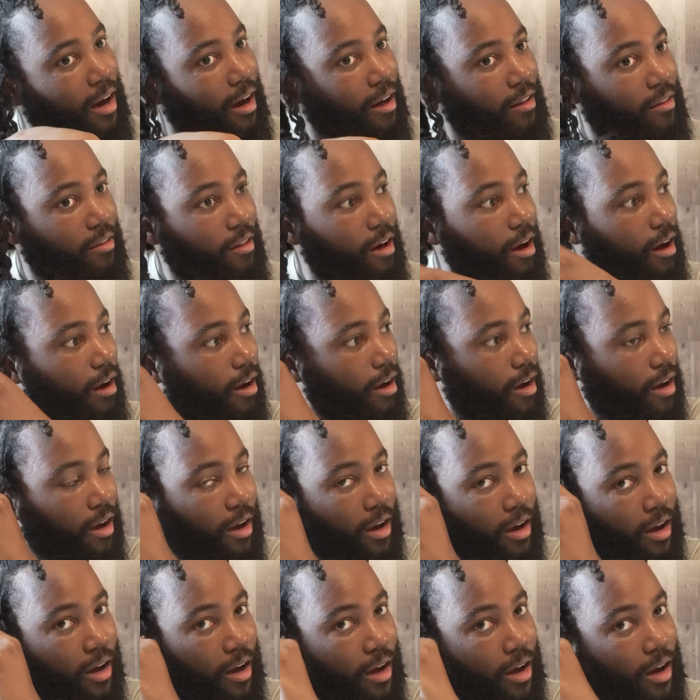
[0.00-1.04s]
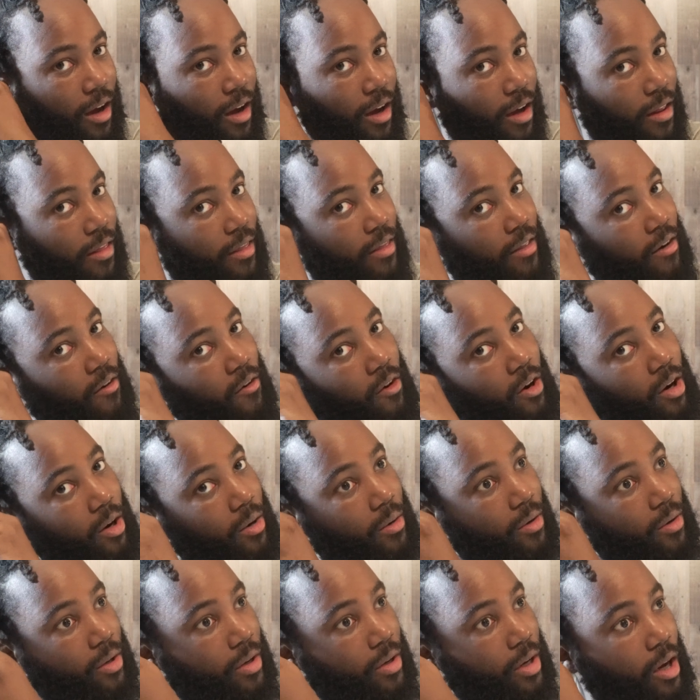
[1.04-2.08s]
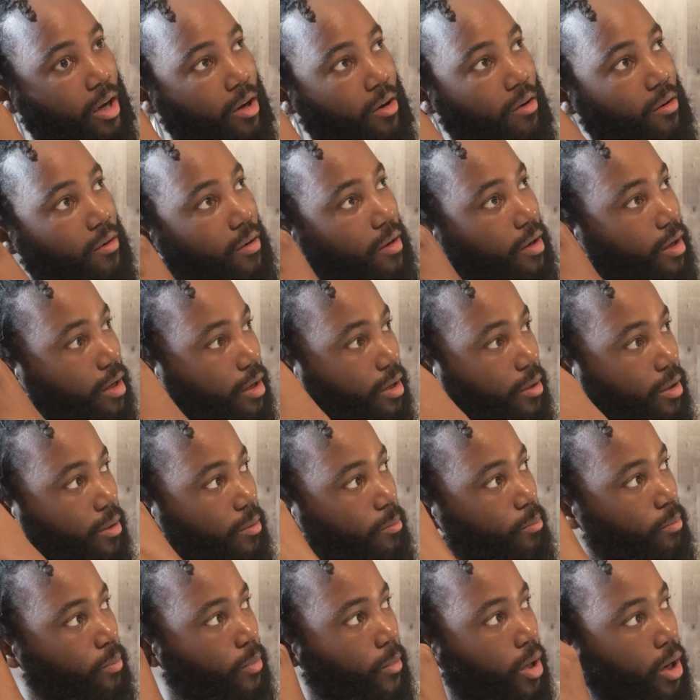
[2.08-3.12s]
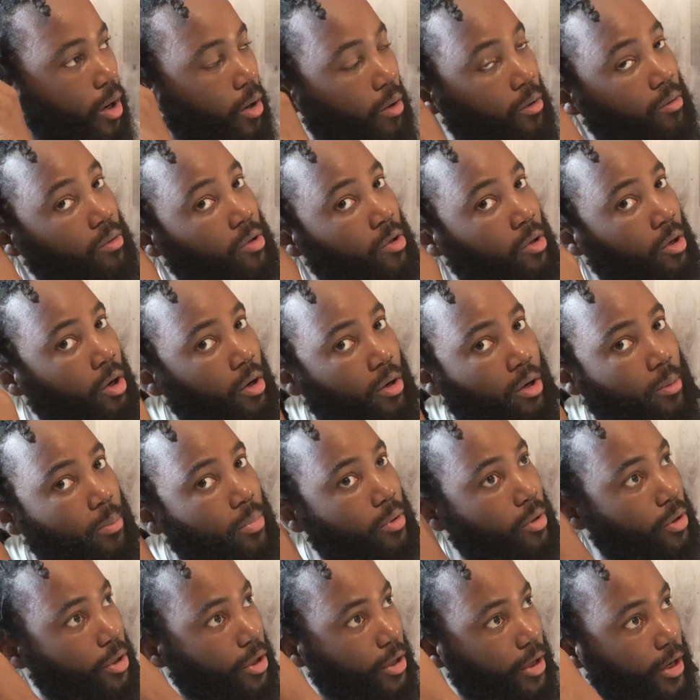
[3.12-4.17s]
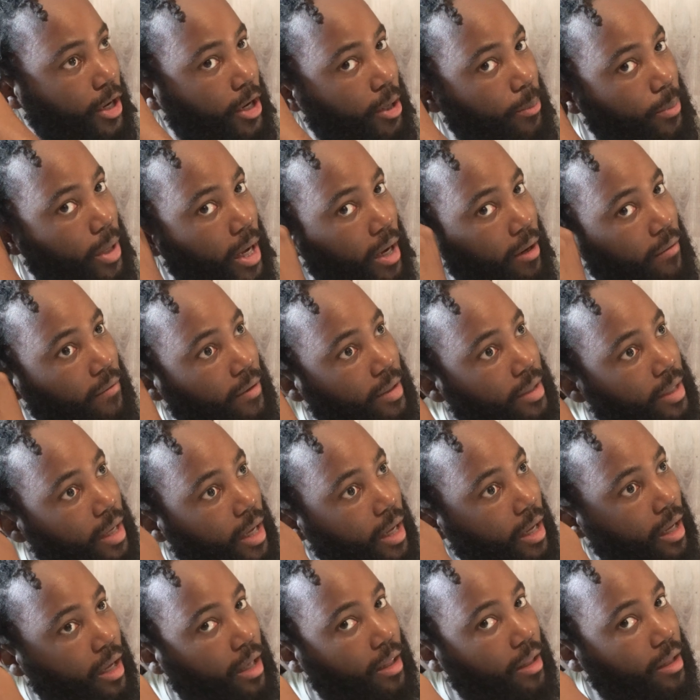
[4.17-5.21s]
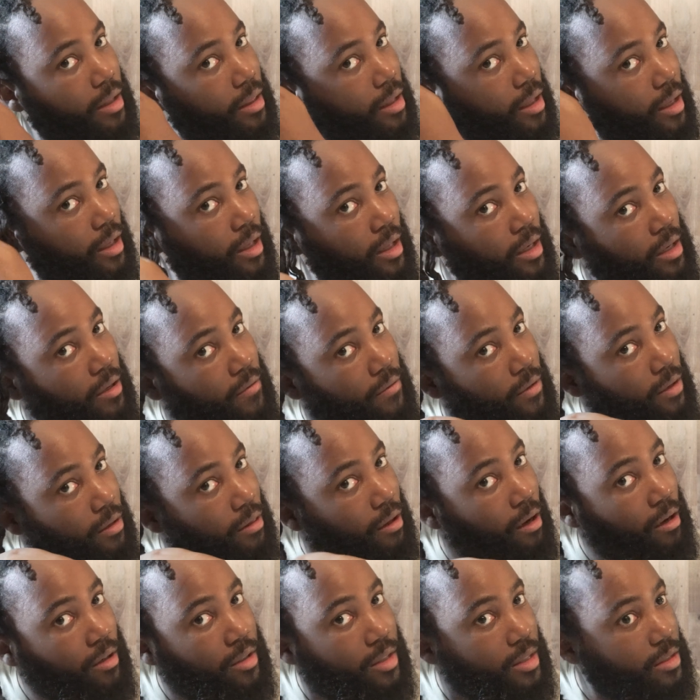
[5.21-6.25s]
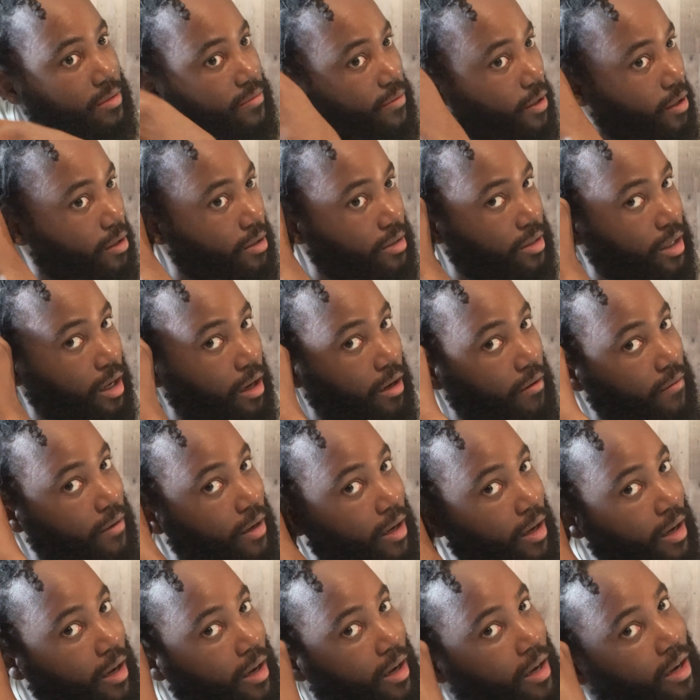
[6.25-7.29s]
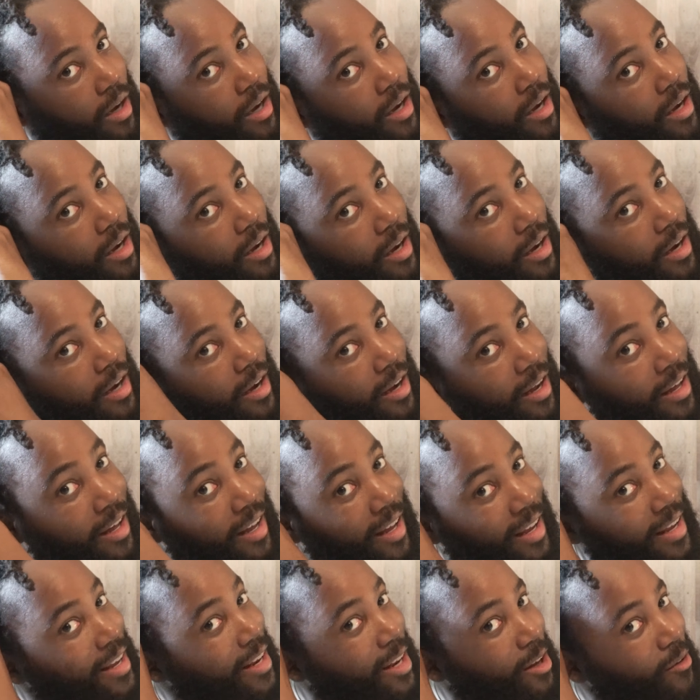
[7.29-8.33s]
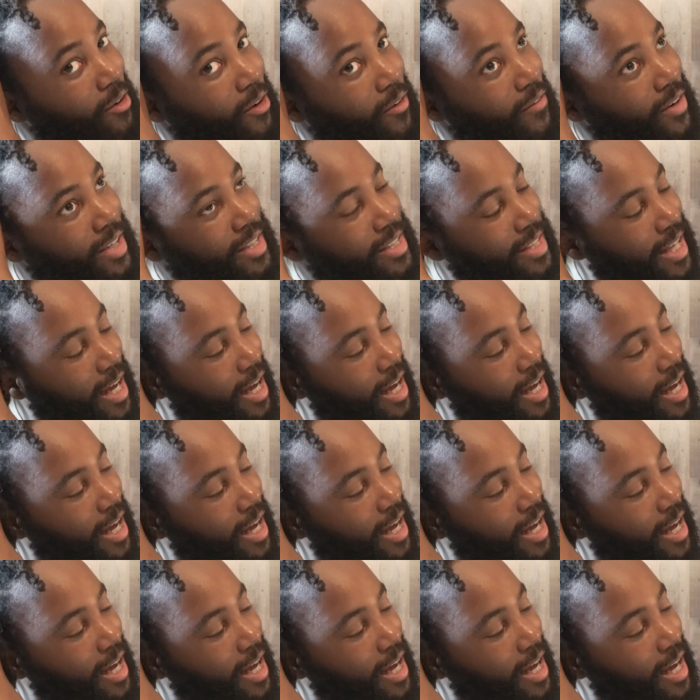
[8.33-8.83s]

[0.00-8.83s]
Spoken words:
a lock, or you know, you go to pull your hair back one day and then the end of your lock just falls off. No one wants